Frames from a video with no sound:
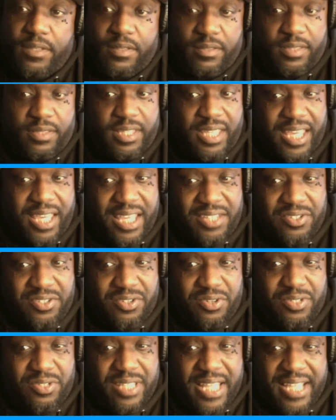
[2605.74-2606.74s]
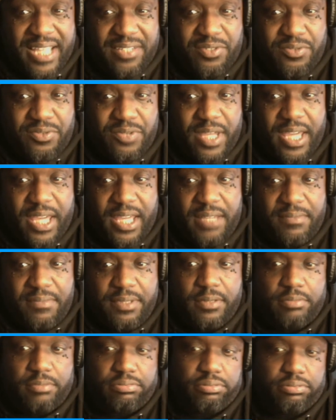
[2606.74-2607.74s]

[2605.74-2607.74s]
LiAngelo's last 2 games,